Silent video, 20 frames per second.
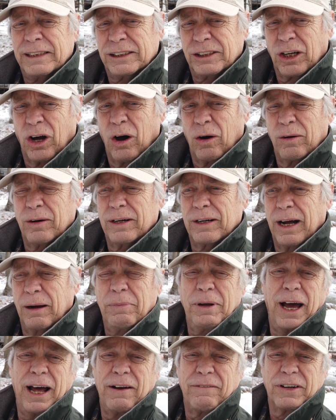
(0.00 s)
So
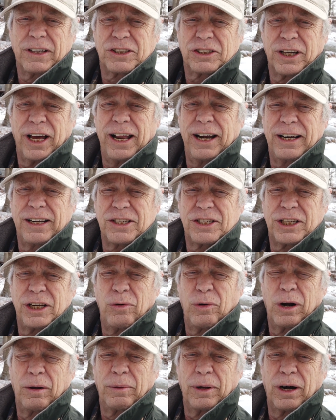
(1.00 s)
I'm kind of excited to
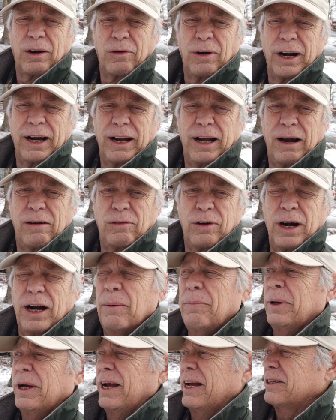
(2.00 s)
see what I'm going to run
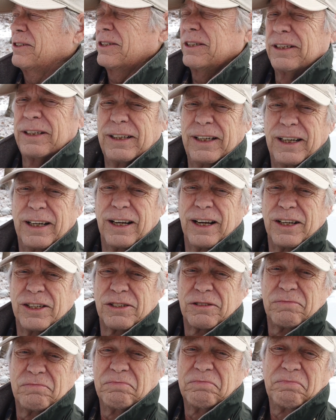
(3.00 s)
up against,
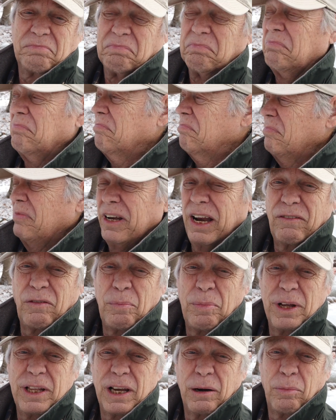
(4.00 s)
because I've
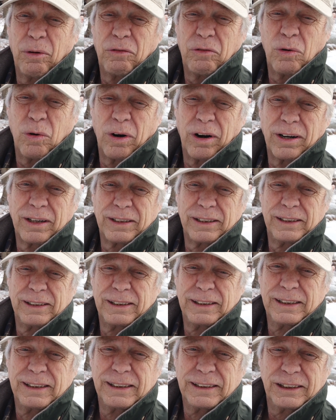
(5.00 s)
never been there before.
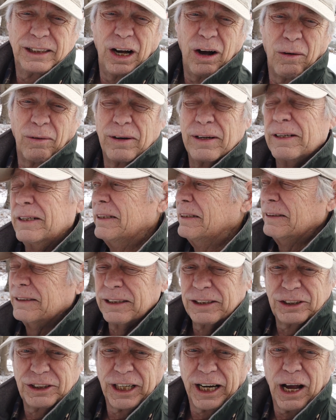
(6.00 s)
So
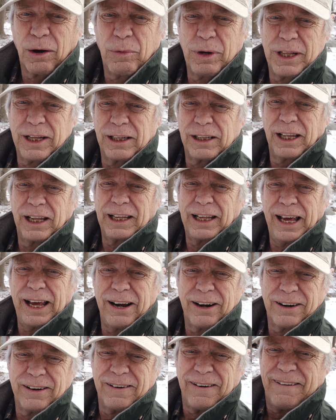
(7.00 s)
check in with you a little
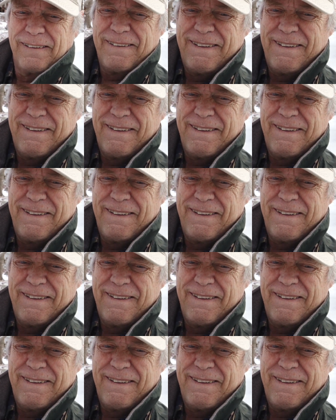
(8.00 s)
later.